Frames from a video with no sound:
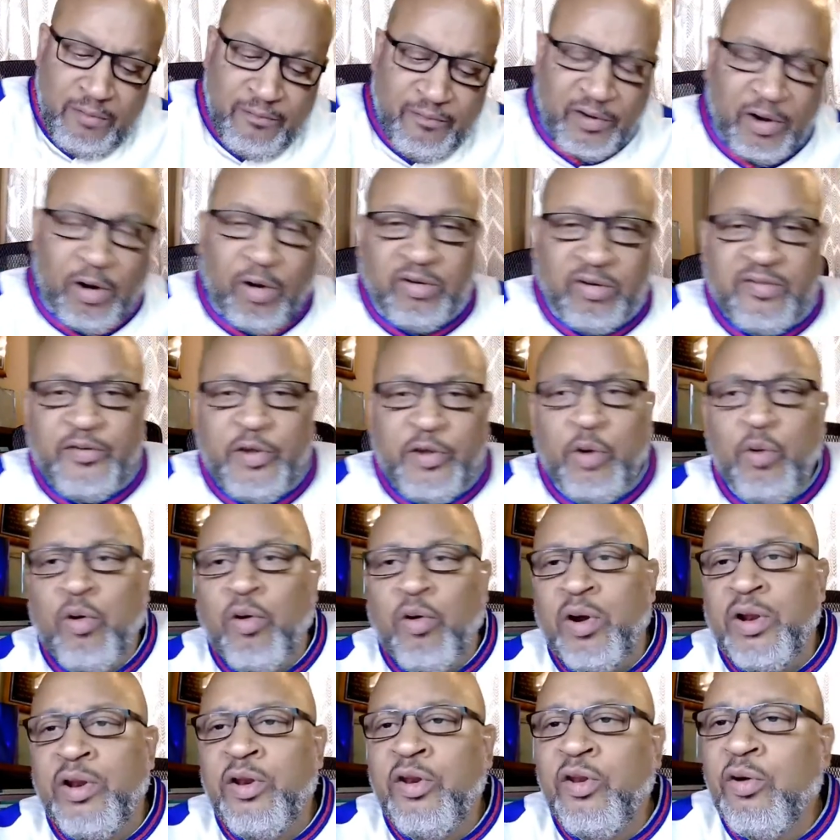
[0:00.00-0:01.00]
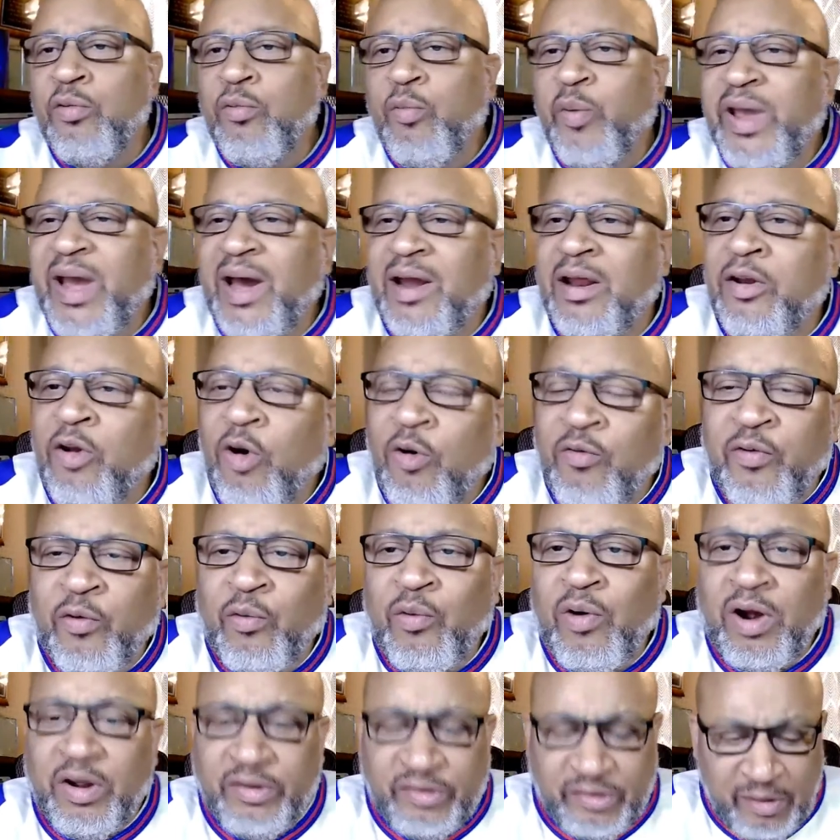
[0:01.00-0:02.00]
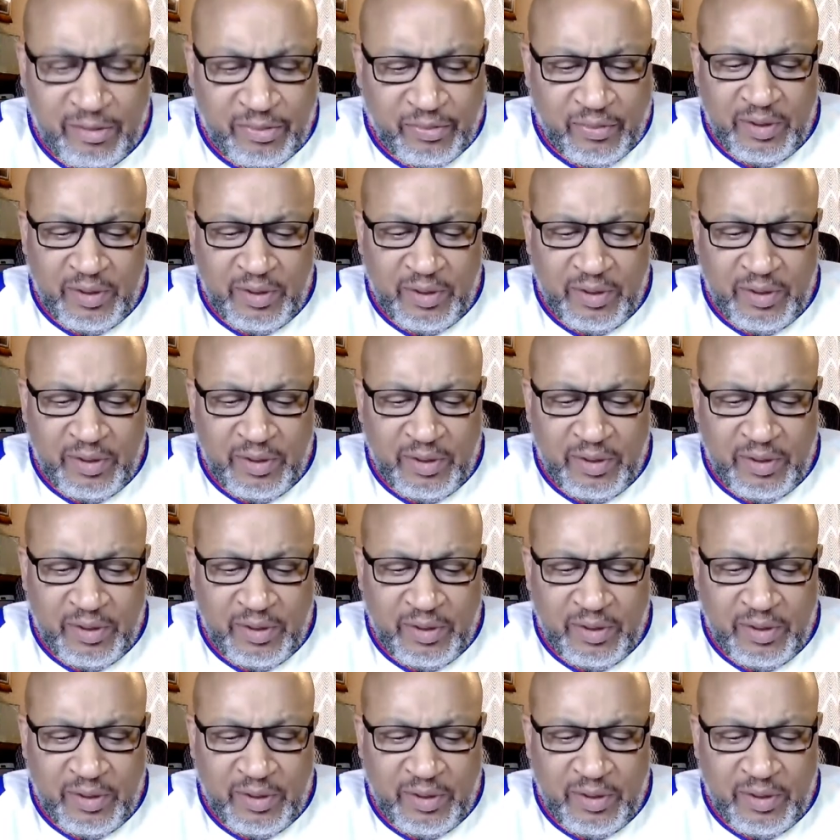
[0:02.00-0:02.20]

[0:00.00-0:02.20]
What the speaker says: For those of you who are new, we got an overarching